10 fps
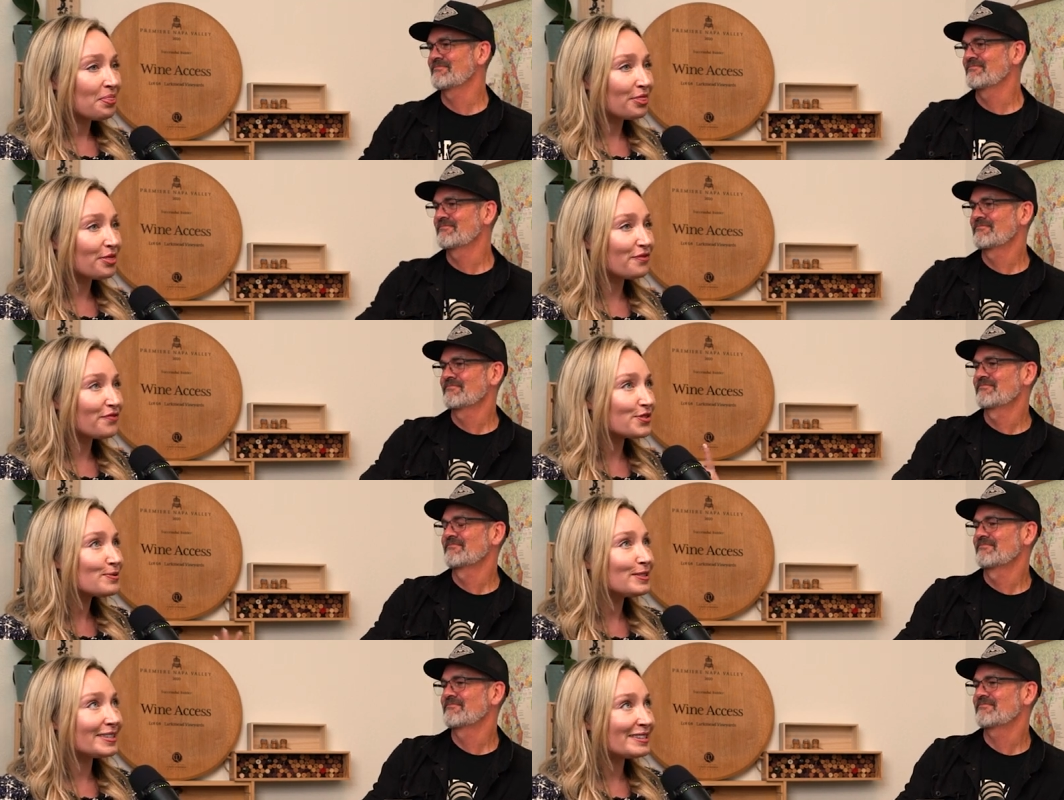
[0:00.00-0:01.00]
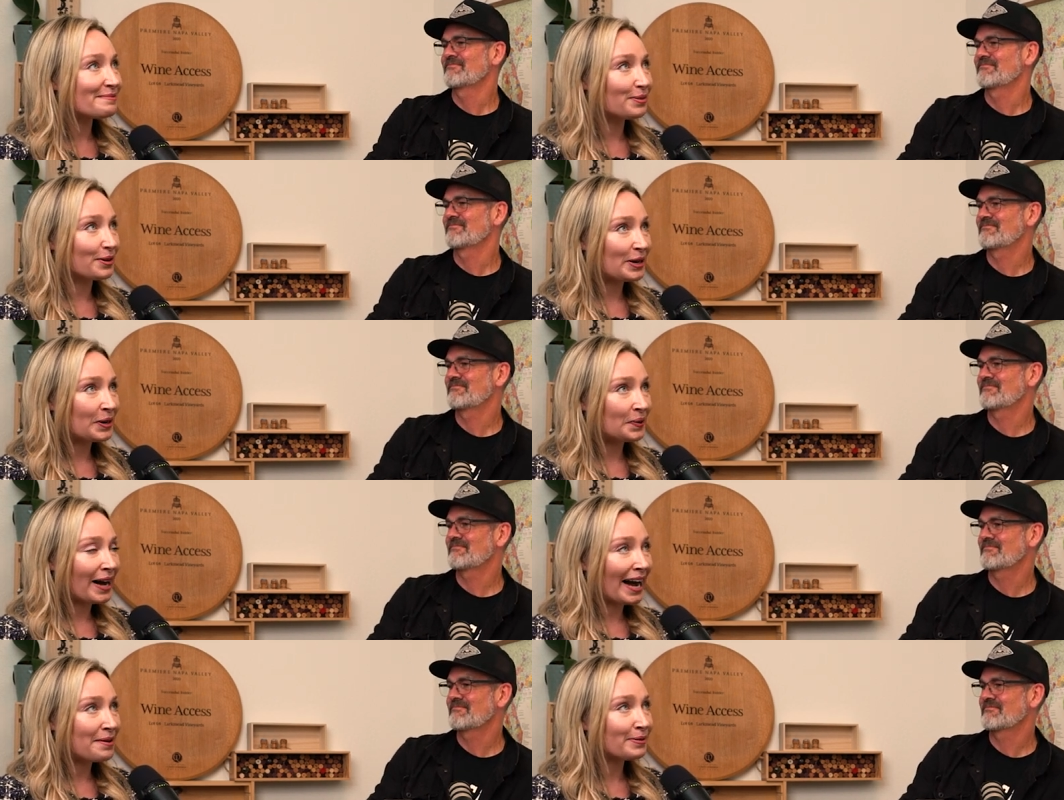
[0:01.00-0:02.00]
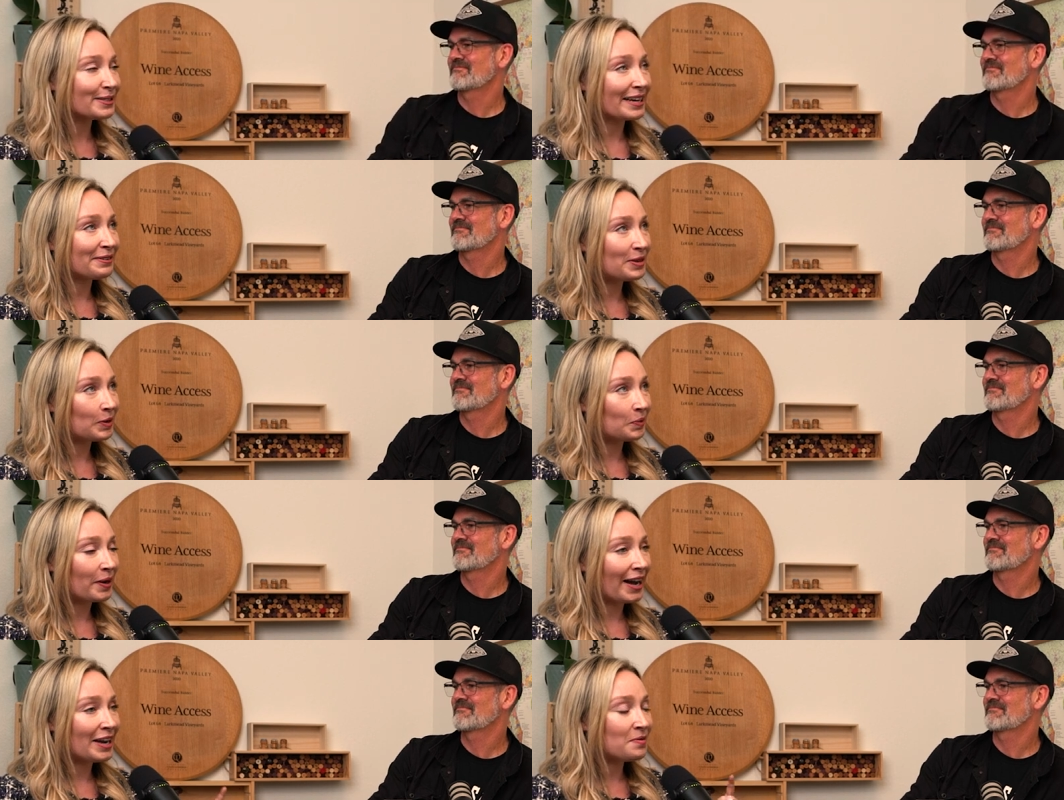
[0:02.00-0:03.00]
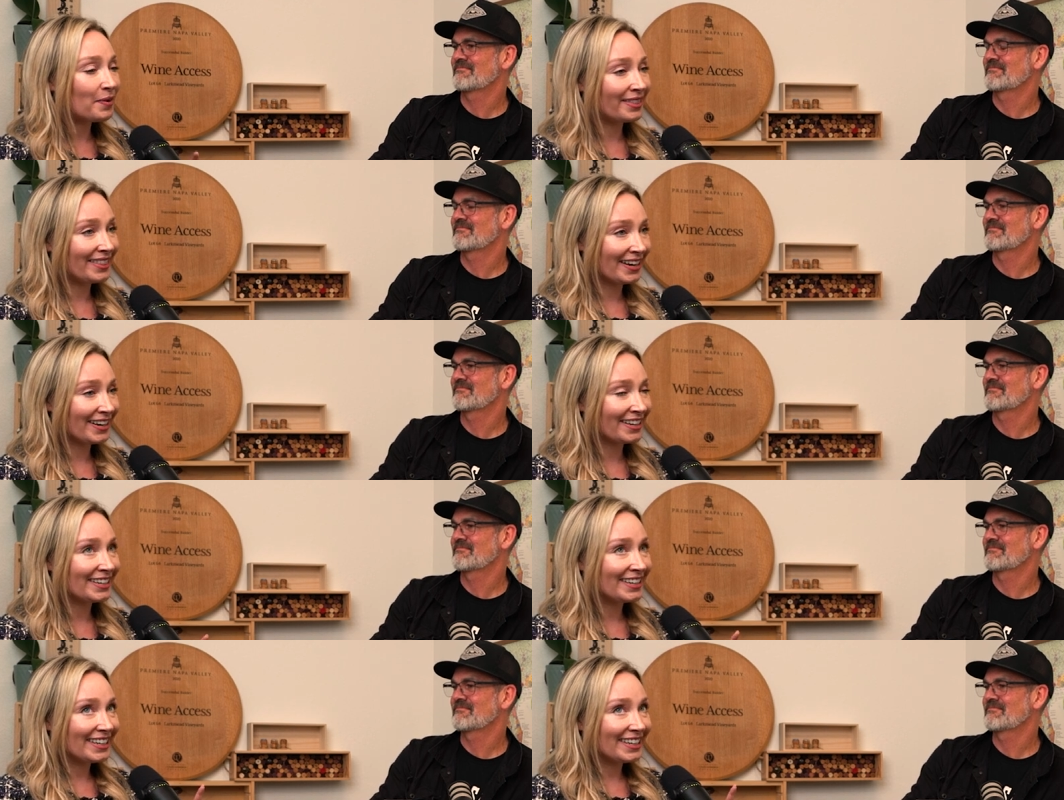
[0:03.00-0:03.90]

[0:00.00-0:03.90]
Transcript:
Speaker 1: The food scene in Bordeaux, I will tell you, when I went there